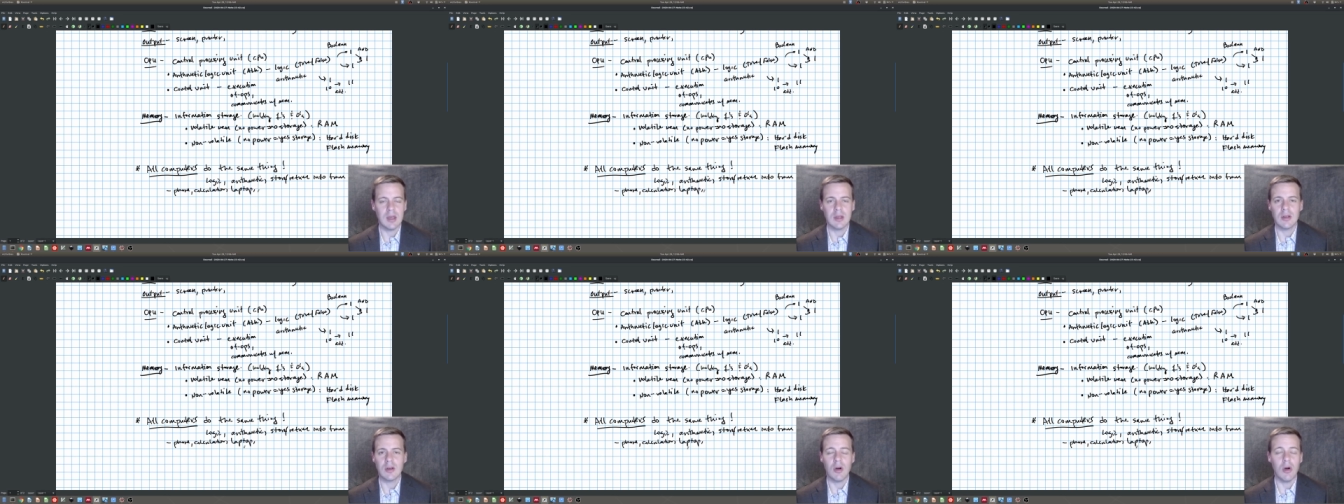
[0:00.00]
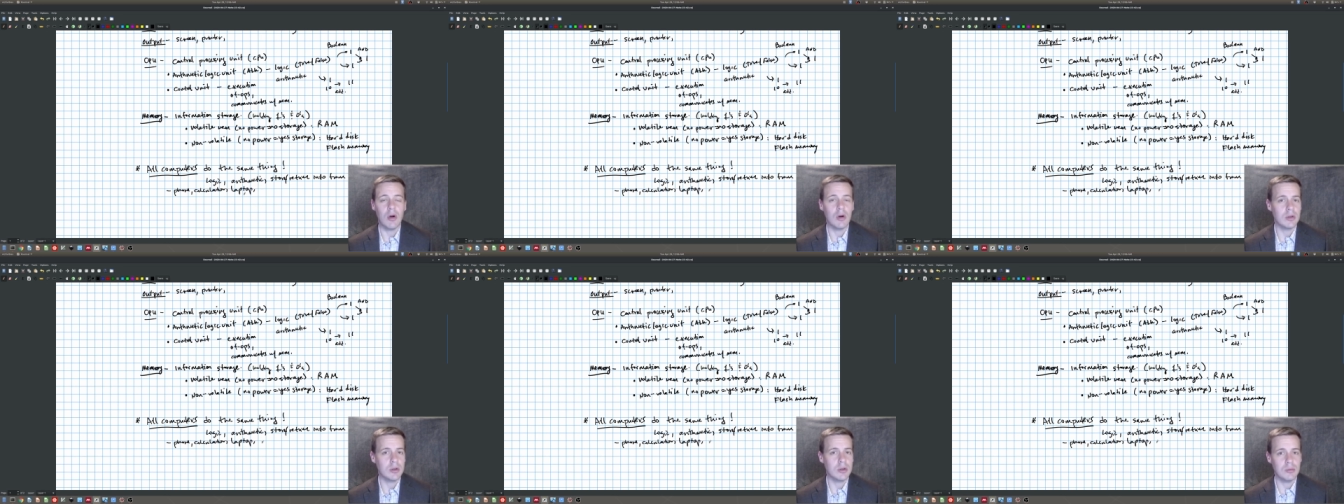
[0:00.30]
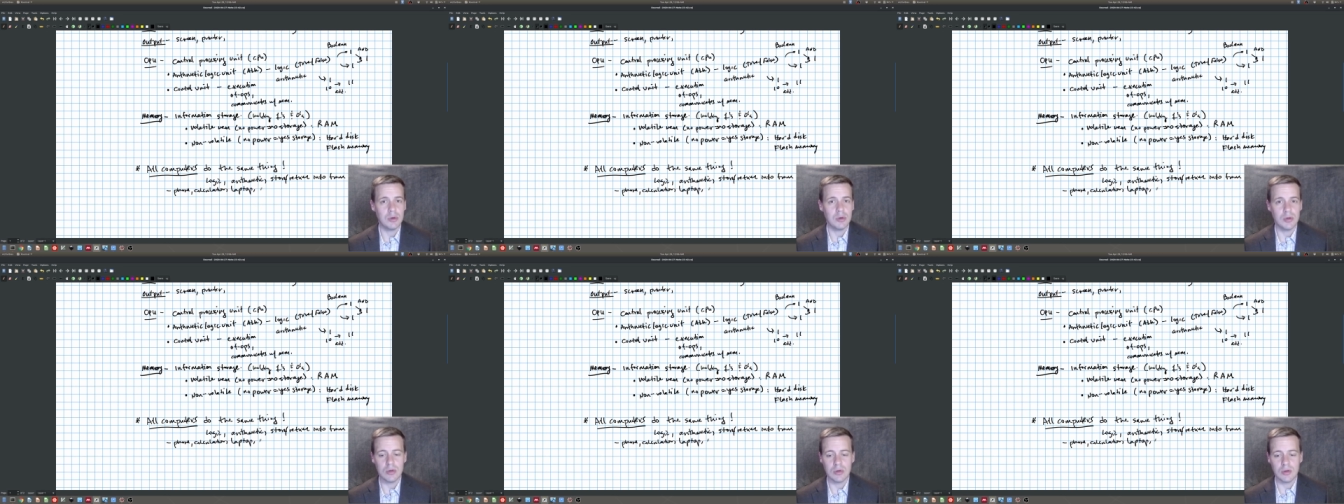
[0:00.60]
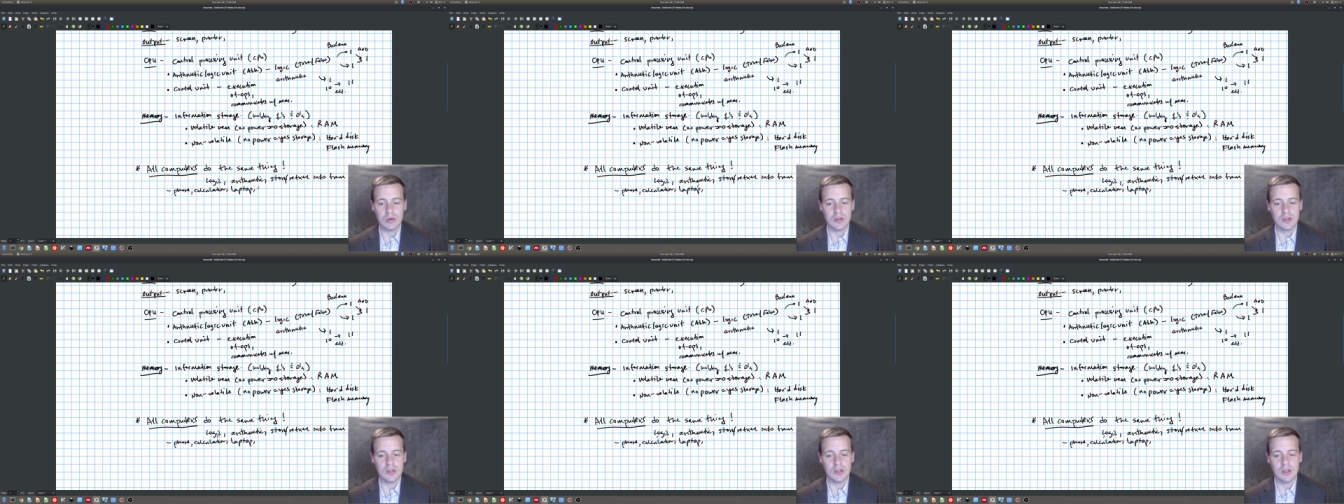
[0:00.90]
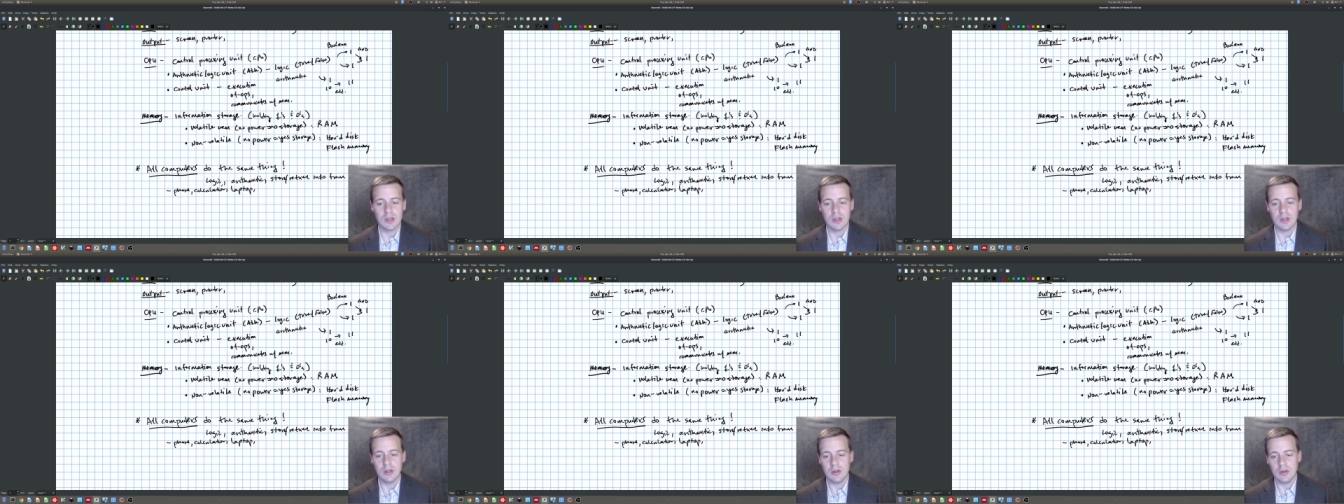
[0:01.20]
All computers
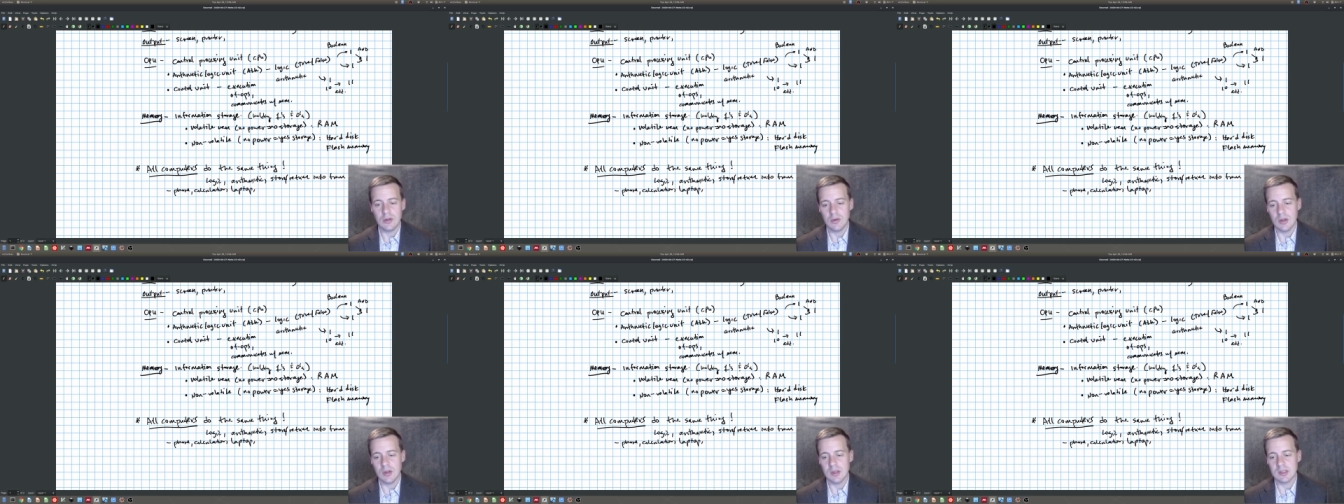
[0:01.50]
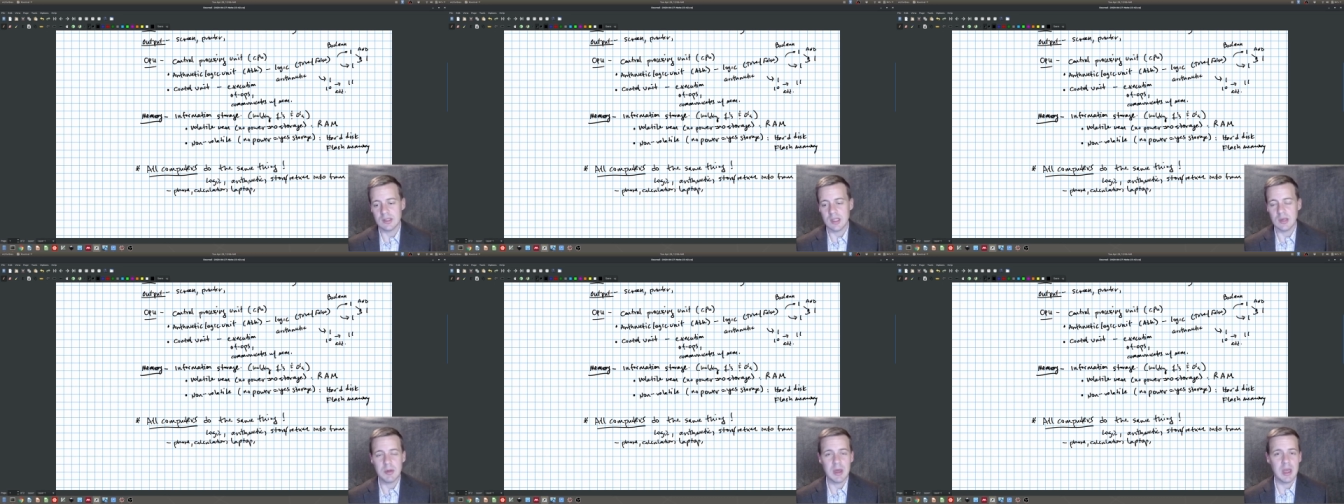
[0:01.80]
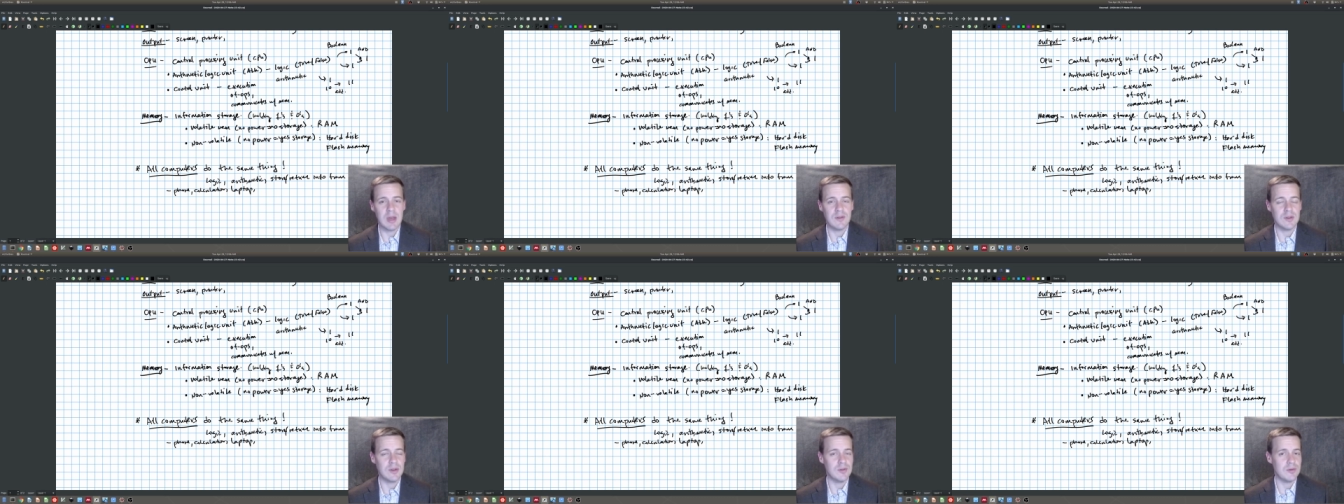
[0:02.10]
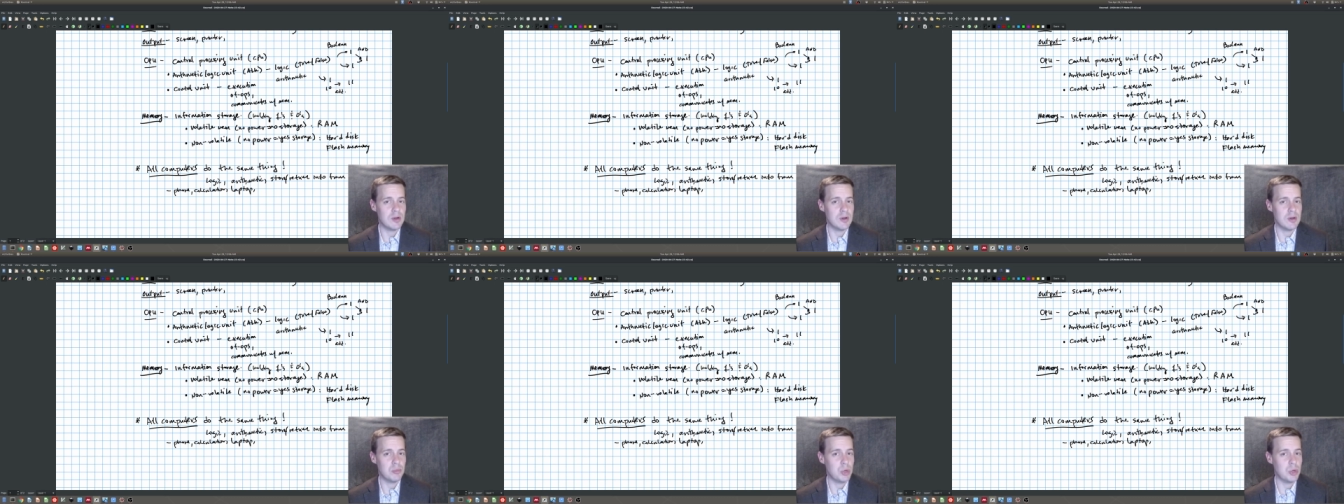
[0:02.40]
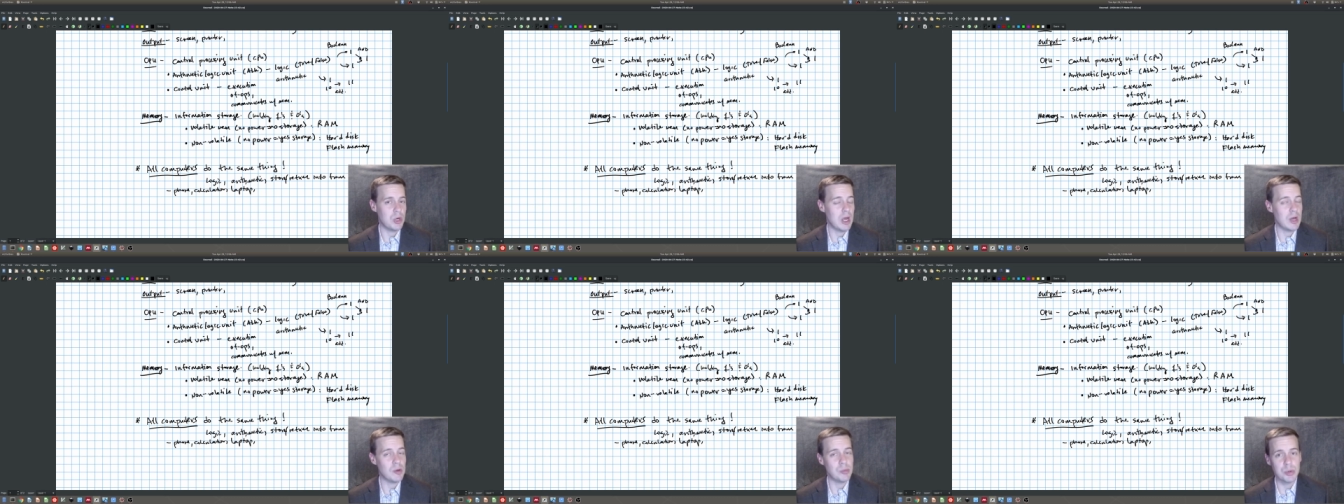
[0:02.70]
do this. They may have different
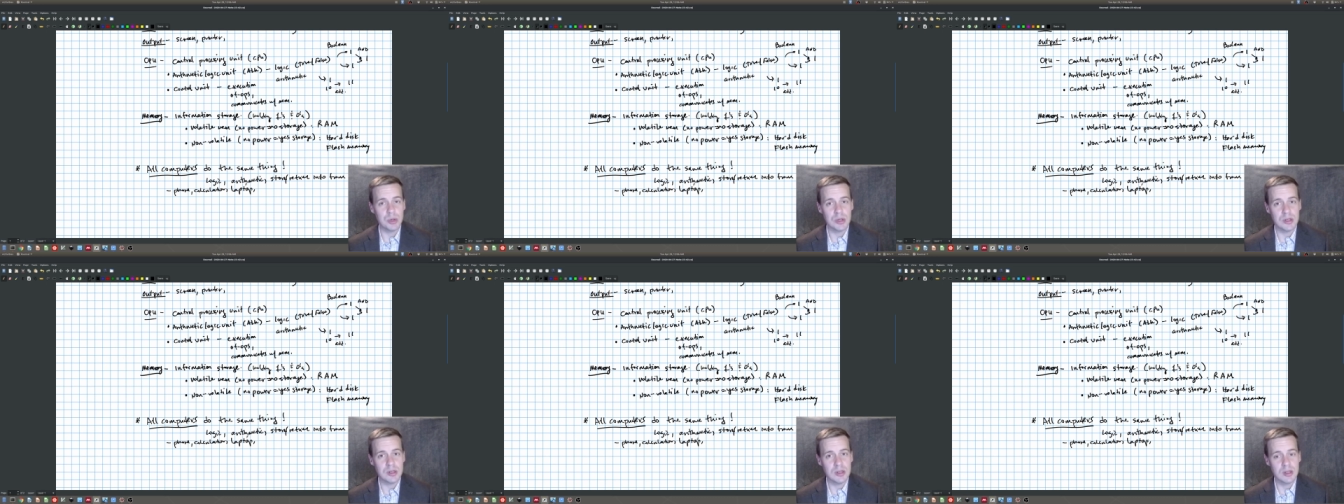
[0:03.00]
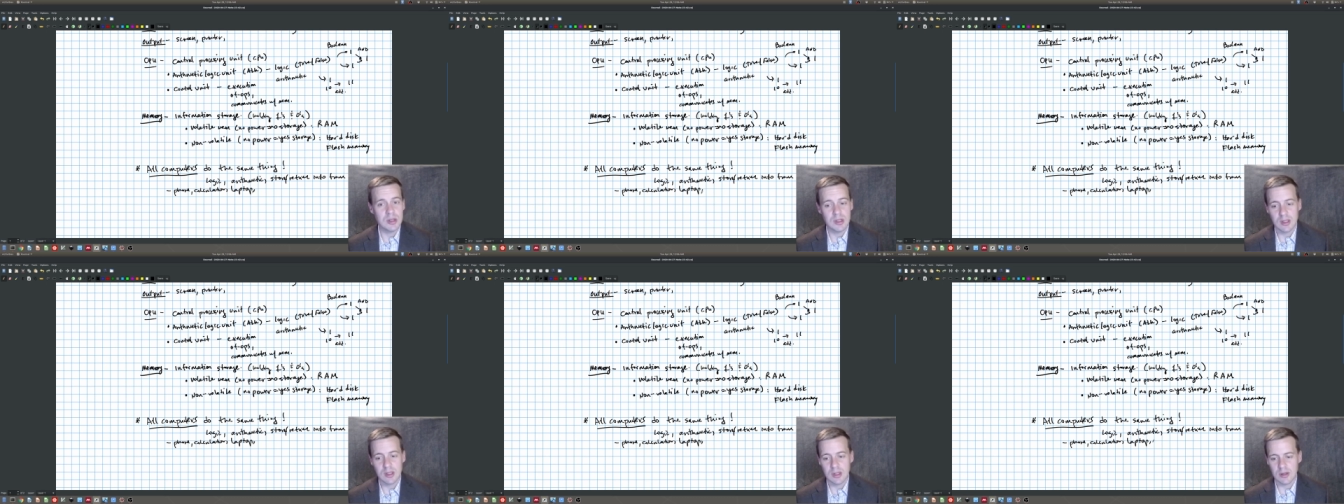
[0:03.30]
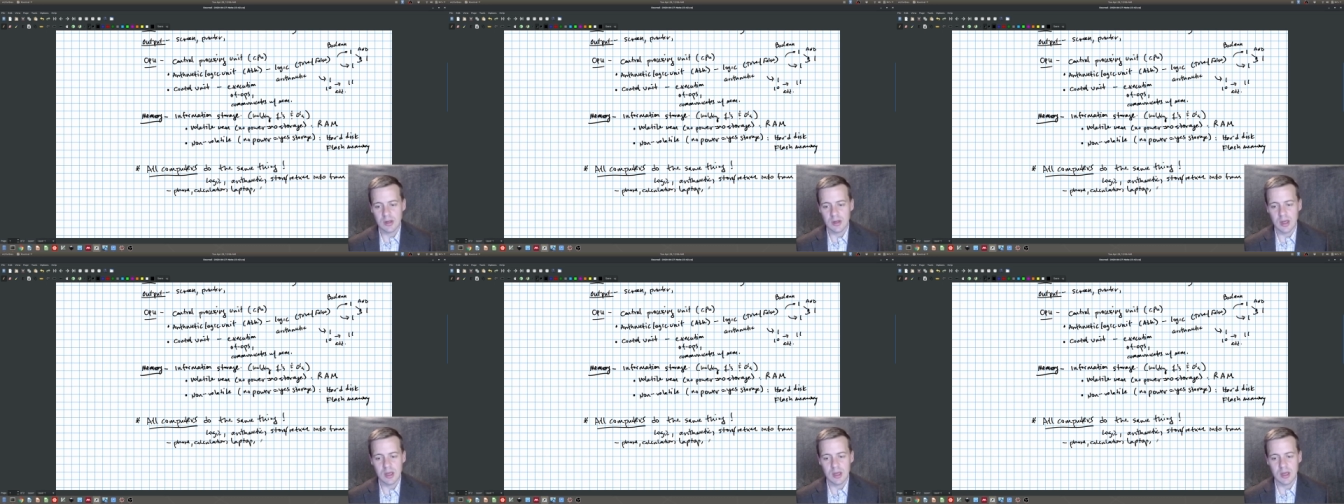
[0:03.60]
input-output, okay?